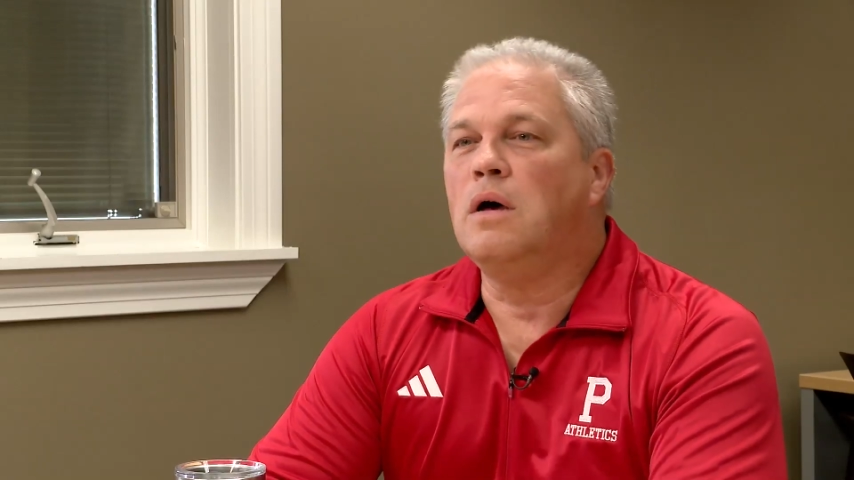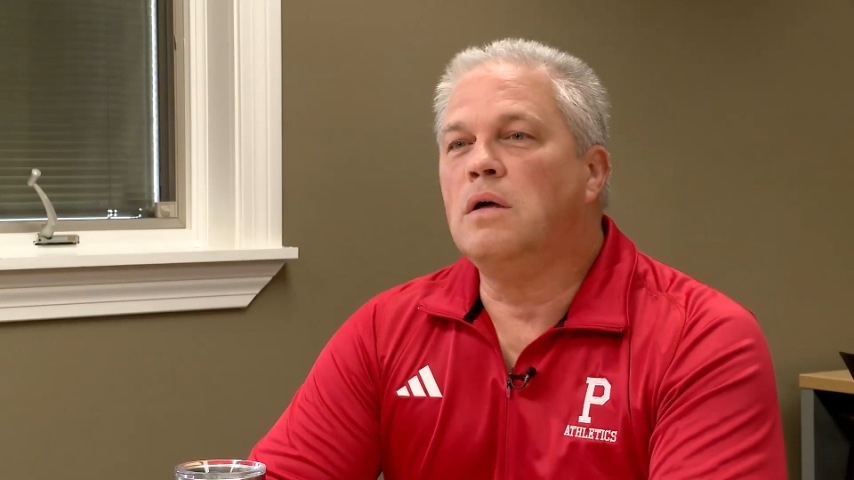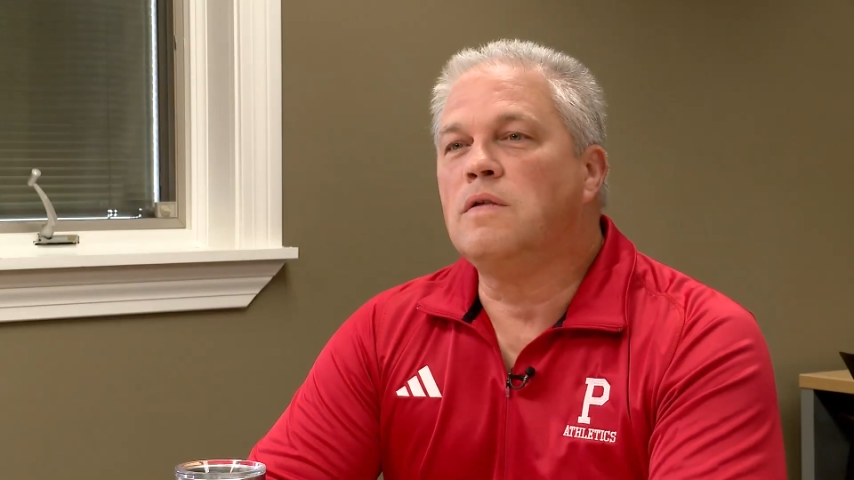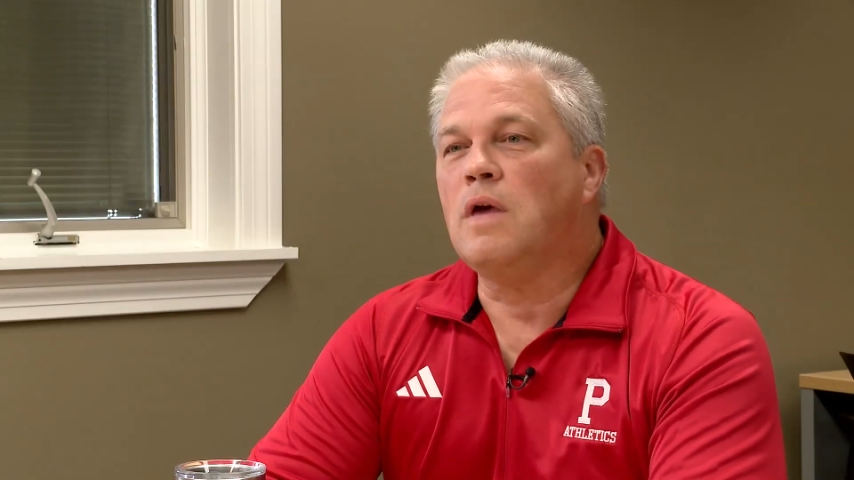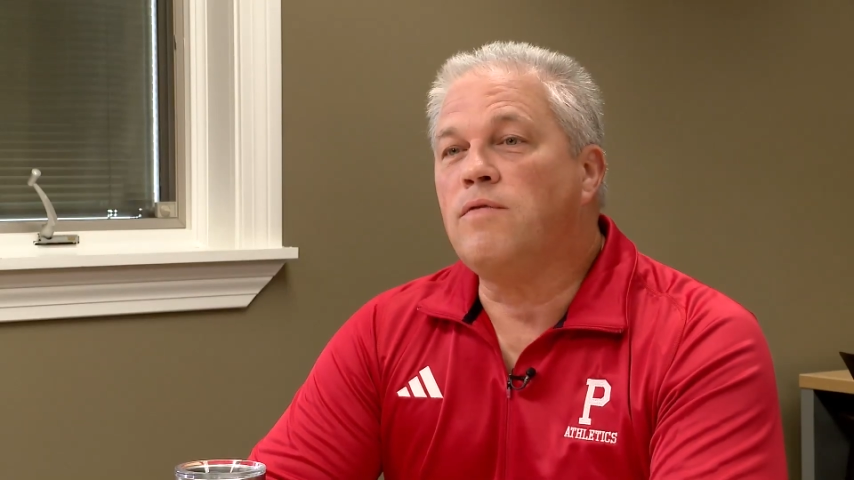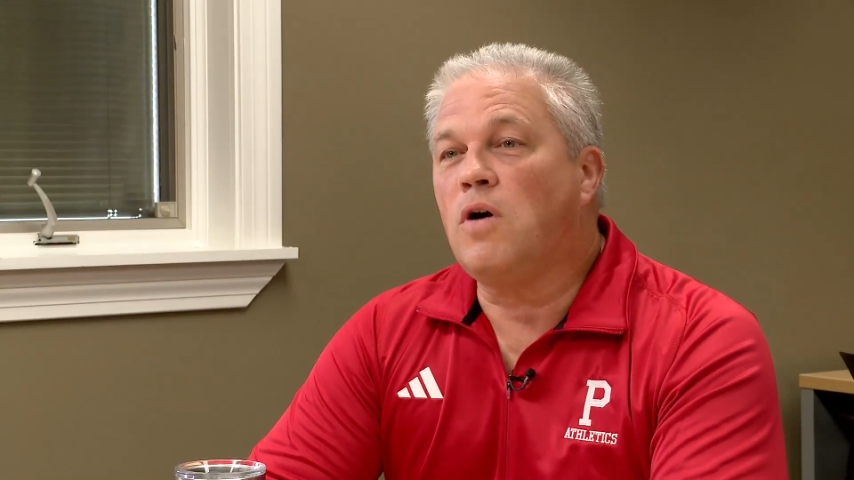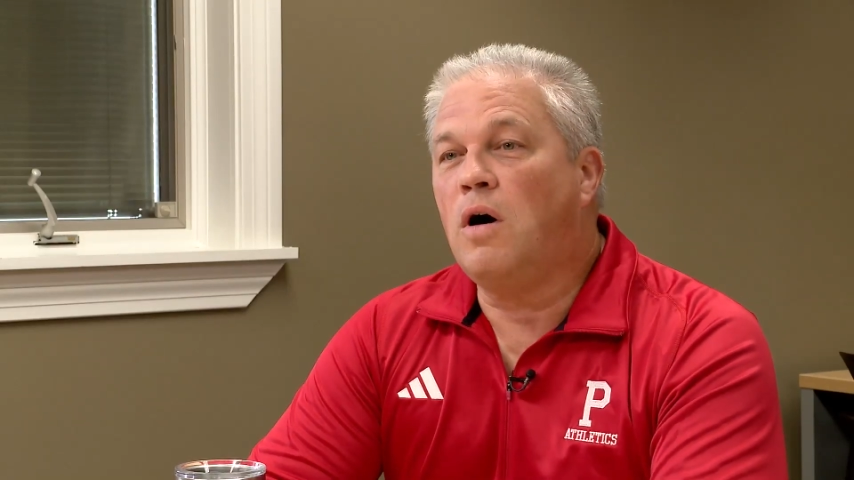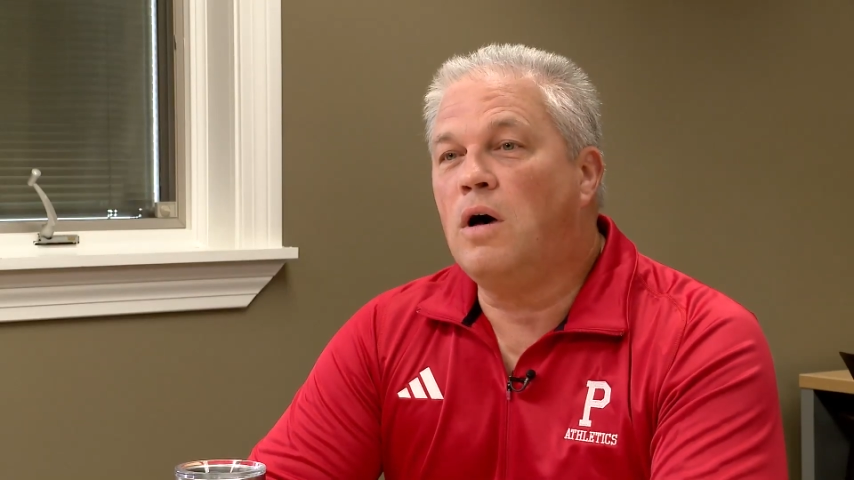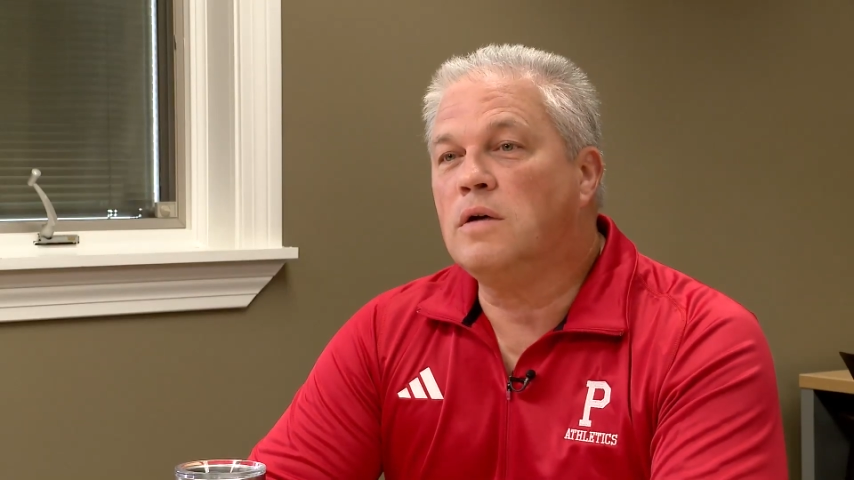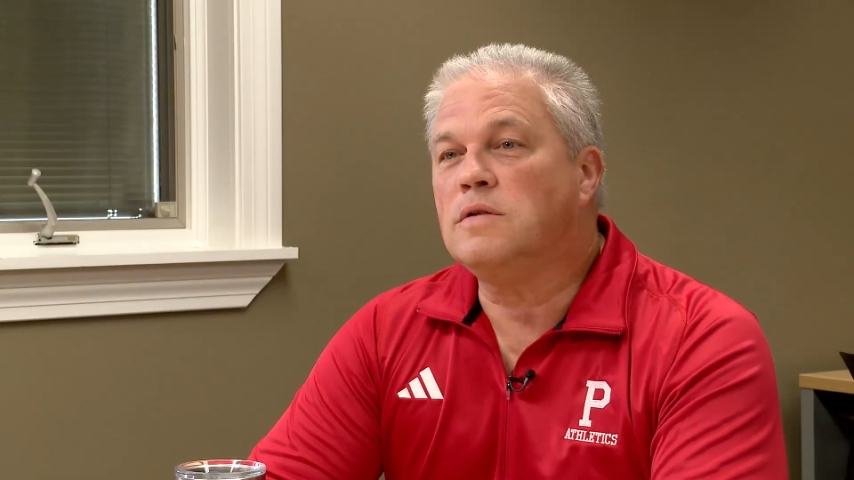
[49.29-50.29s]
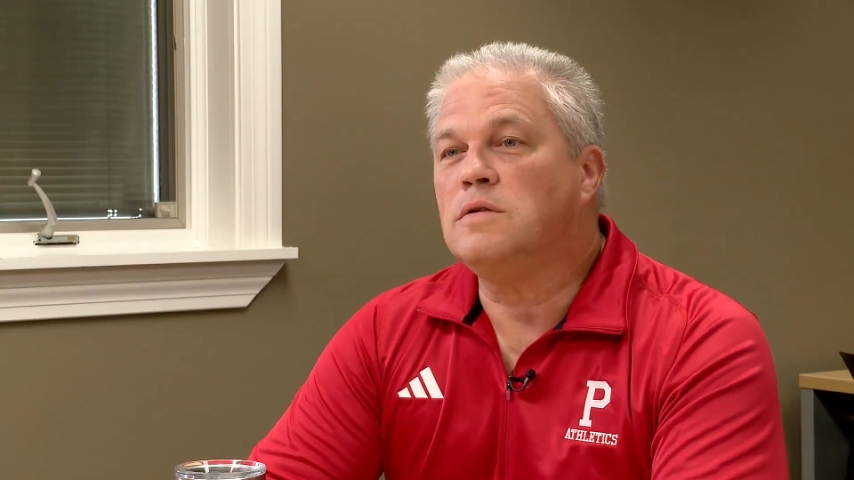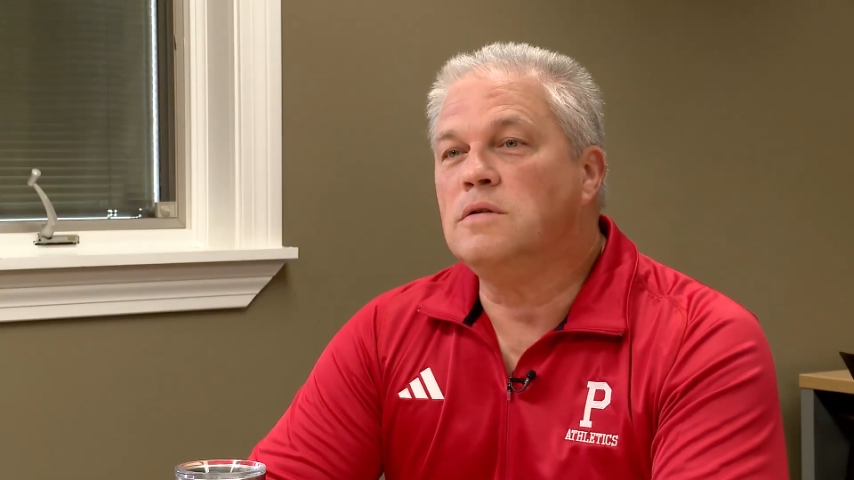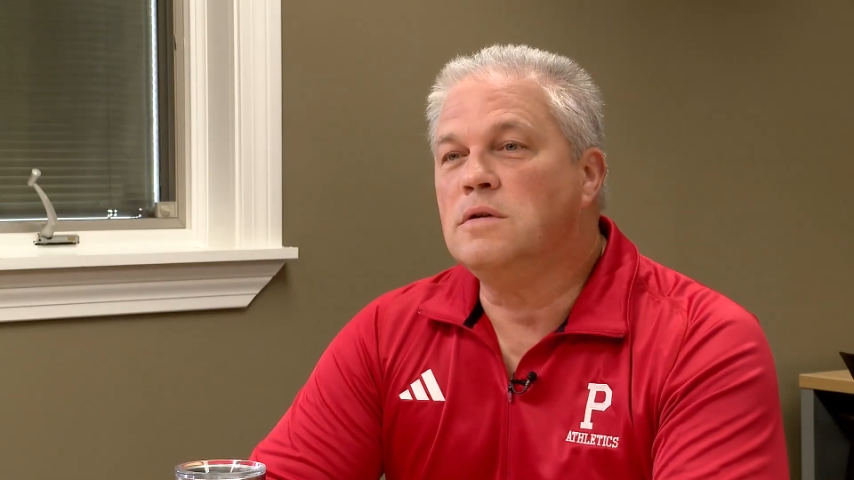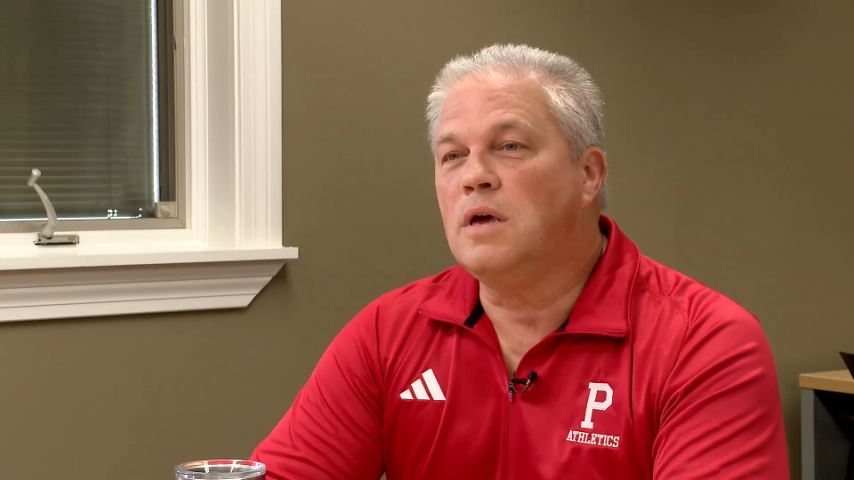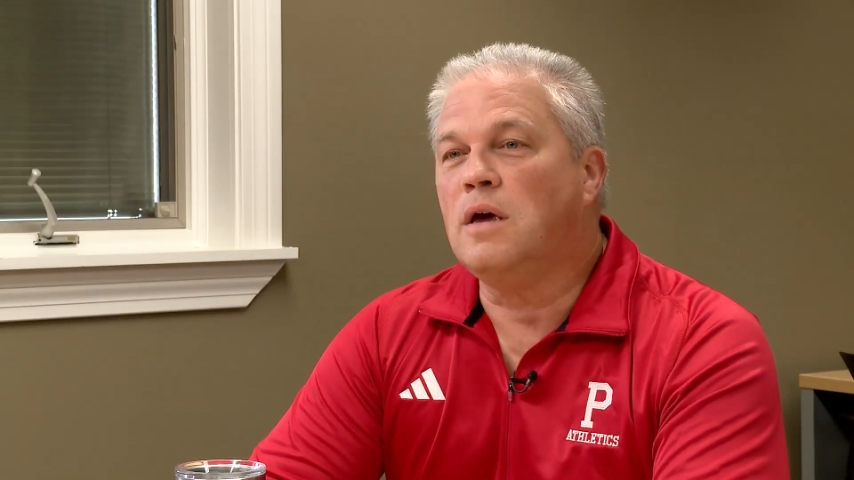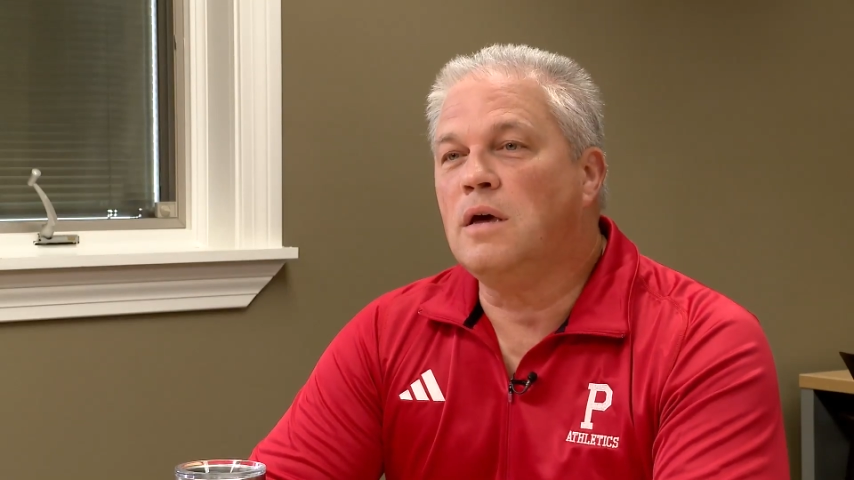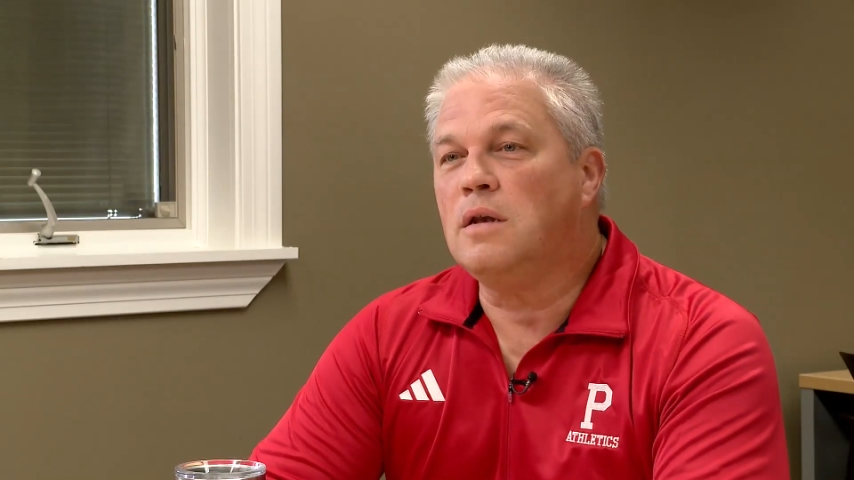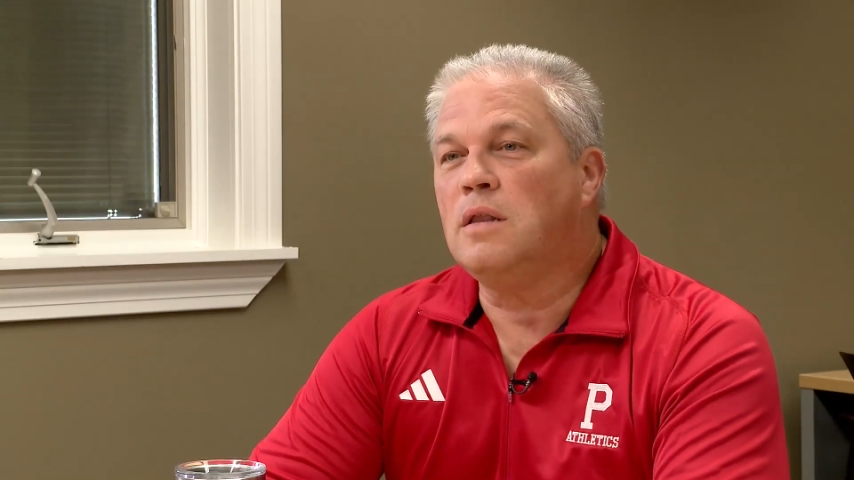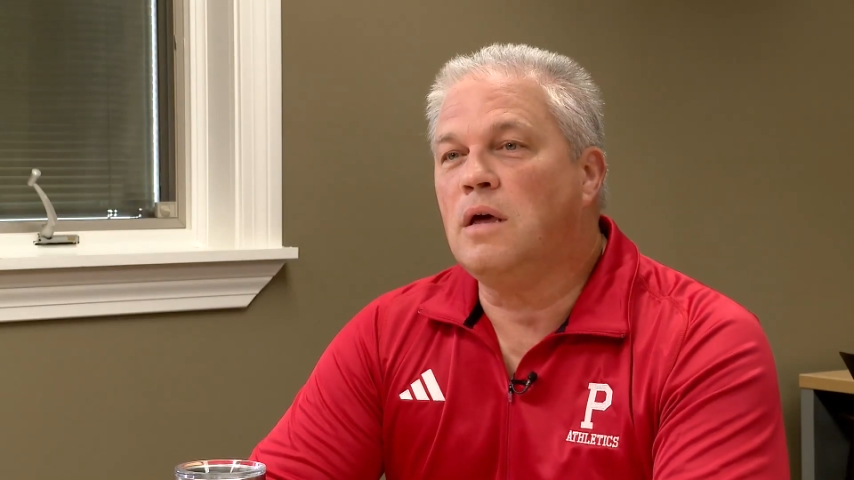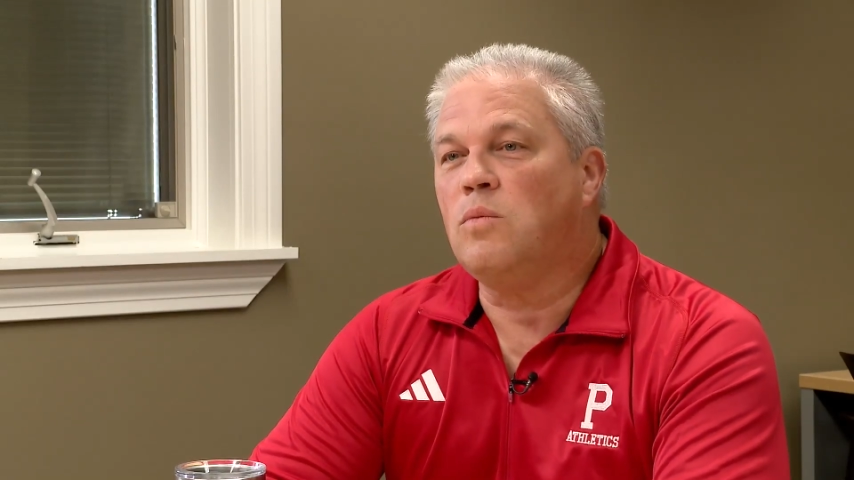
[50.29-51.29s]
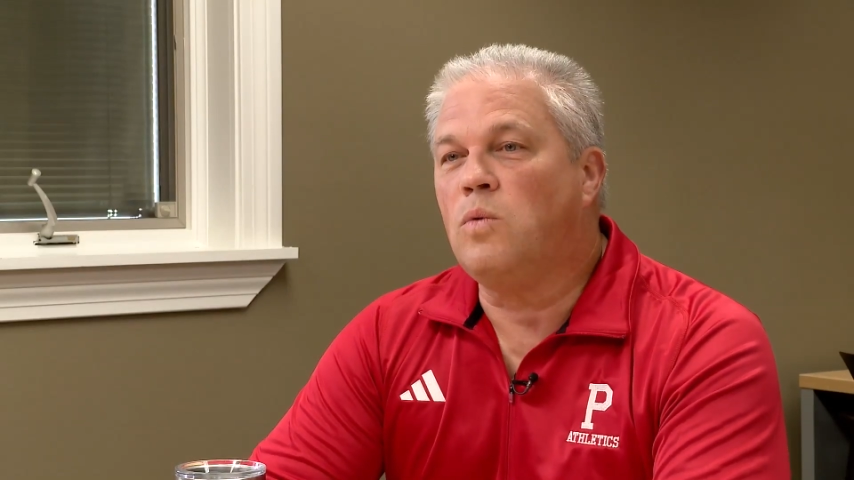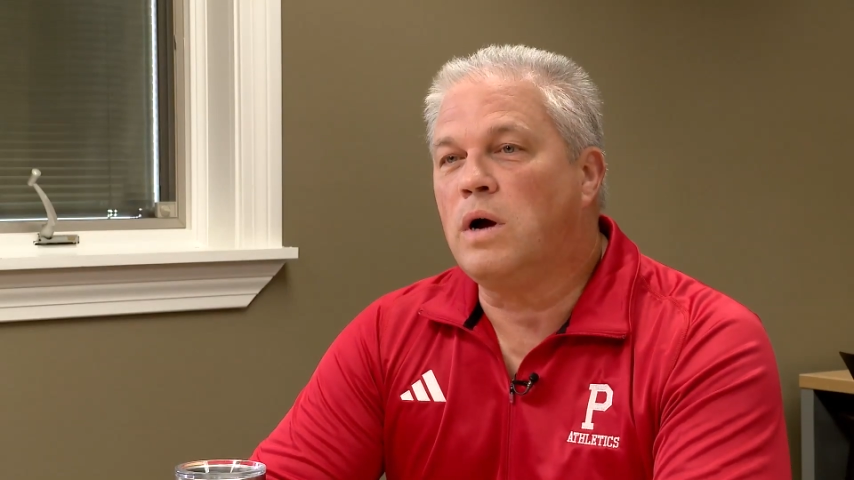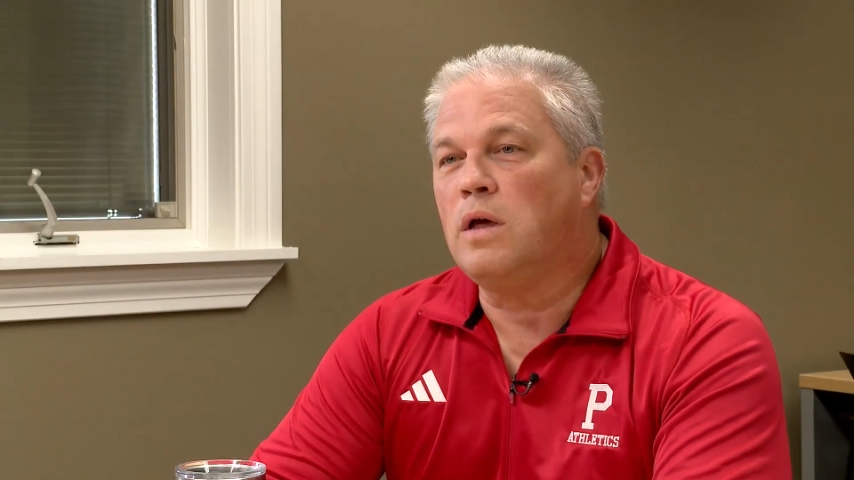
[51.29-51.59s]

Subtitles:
save cost, and then what